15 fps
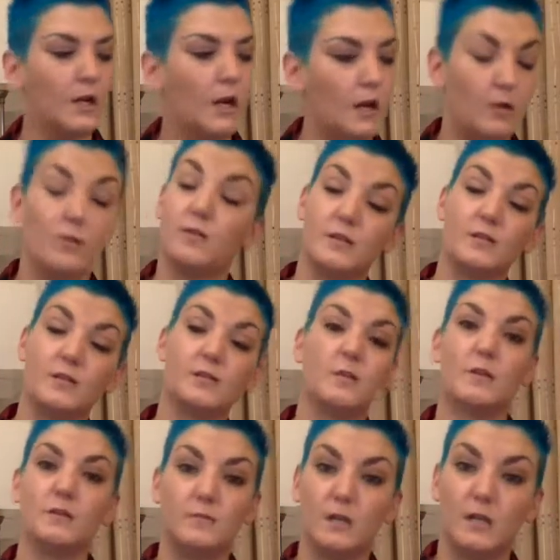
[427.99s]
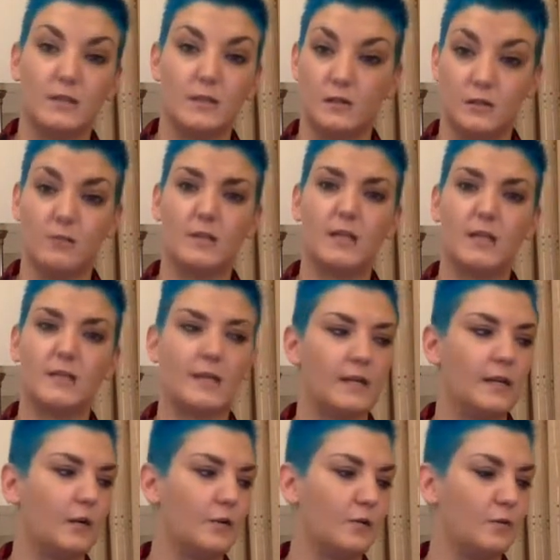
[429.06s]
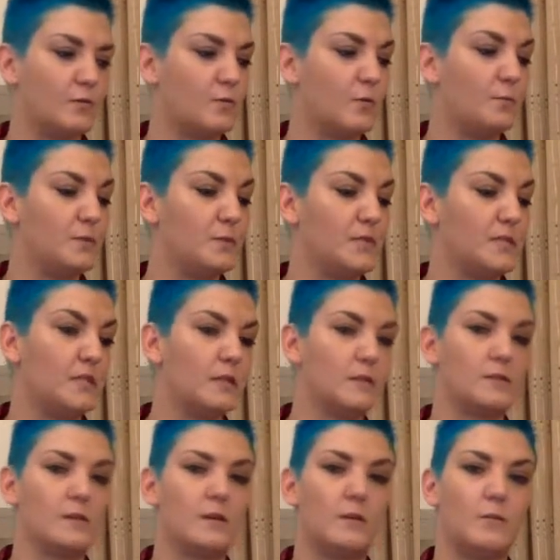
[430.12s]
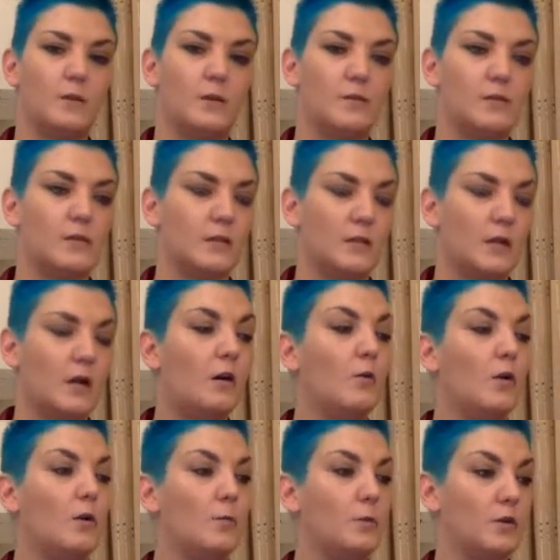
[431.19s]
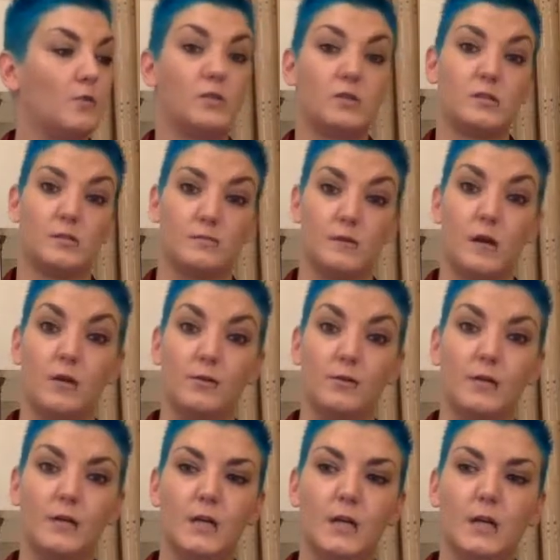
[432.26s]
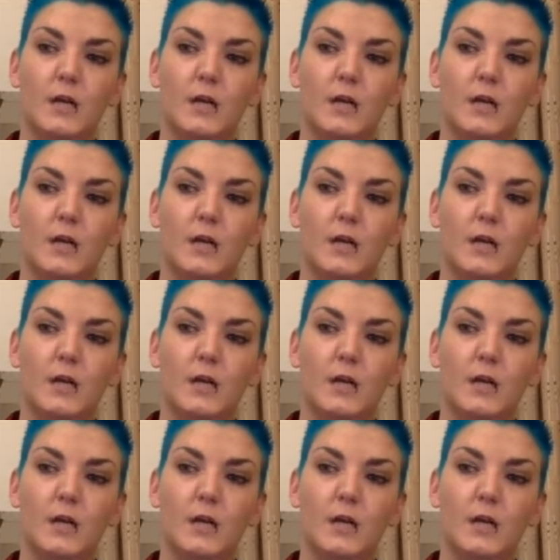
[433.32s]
And a lot of the time I don't get that. You know, there was one particular time where I was in the co-op across the road